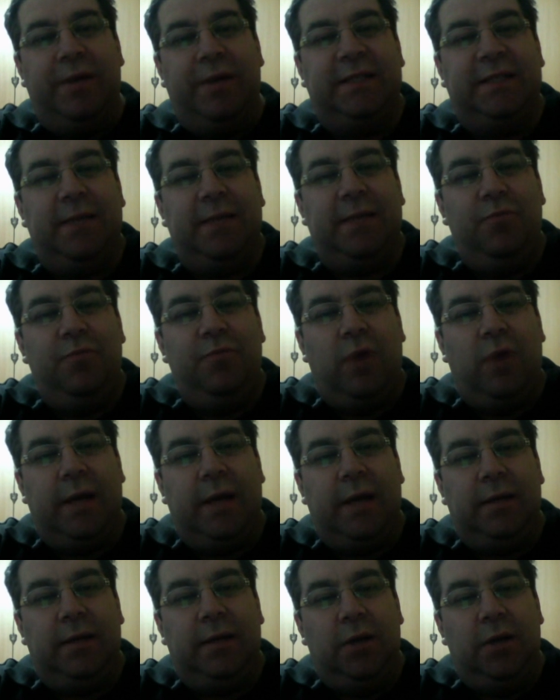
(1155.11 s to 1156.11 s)

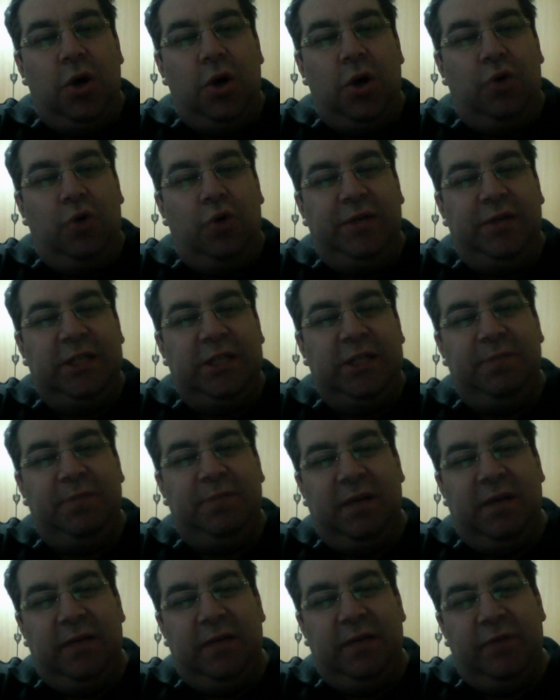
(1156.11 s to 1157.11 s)
someone who
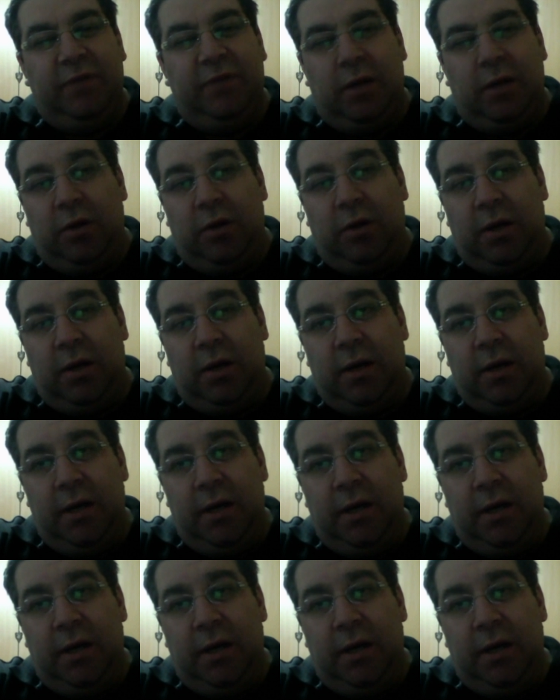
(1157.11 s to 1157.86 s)
disbelieves in Allah,